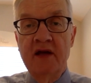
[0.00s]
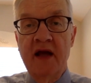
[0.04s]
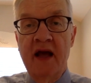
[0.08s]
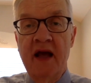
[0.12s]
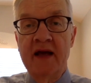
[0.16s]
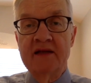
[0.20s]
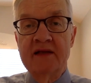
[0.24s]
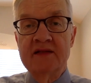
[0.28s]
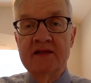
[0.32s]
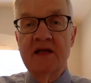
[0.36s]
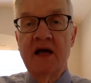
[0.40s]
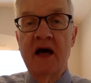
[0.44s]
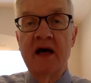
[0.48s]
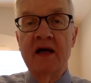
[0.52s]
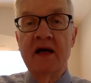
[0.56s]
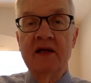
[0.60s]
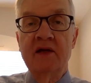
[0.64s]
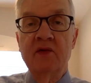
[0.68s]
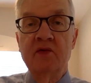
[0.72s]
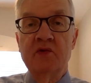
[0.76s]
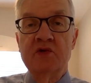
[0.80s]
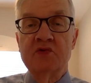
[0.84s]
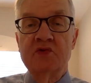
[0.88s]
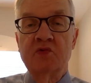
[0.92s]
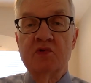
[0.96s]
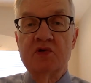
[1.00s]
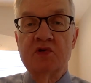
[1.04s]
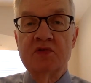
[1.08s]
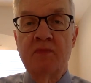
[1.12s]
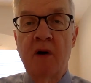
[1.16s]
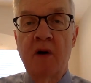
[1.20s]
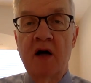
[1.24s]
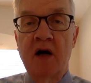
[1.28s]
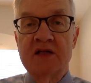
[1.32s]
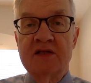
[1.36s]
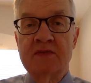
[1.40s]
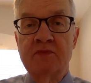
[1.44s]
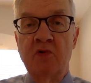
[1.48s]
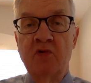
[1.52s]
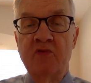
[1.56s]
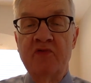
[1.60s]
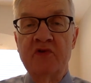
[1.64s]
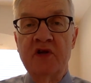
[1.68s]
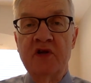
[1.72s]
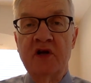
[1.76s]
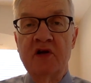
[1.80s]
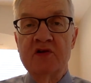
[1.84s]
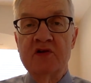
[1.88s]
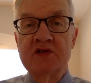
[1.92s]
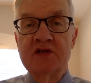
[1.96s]
anxiety was responsible for
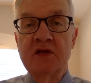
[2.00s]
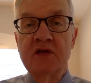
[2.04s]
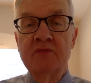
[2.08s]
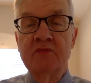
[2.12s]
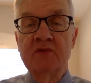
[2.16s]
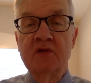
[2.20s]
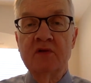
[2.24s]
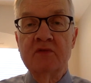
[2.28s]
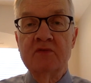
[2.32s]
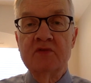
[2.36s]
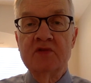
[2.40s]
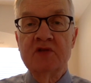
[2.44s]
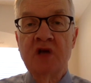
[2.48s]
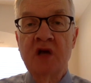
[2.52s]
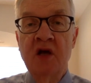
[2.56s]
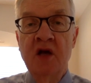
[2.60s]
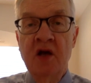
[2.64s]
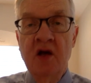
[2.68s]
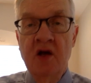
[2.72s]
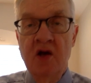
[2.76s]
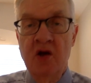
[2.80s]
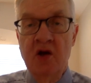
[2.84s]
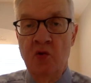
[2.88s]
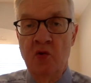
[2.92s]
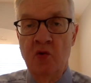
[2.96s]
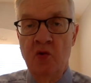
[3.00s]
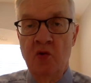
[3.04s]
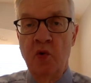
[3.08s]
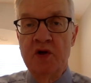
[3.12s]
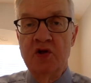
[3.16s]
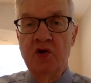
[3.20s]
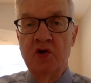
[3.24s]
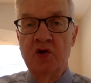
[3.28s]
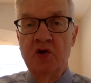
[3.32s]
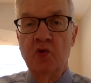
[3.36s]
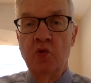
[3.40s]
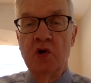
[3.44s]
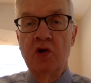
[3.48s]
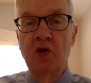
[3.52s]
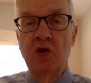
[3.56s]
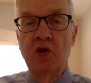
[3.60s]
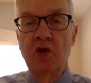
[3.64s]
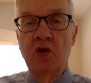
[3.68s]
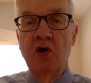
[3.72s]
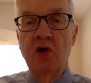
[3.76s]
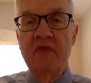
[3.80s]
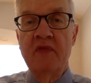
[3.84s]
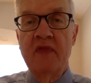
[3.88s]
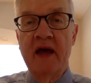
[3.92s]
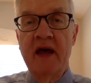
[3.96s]
their symptoms when you would
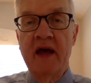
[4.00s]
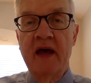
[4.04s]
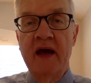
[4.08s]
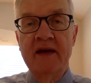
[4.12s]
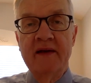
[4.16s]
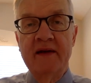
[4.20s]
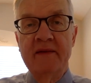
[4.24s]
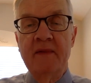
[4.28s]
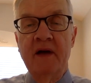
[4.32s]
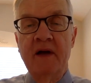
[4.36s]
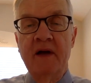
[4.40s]
learn that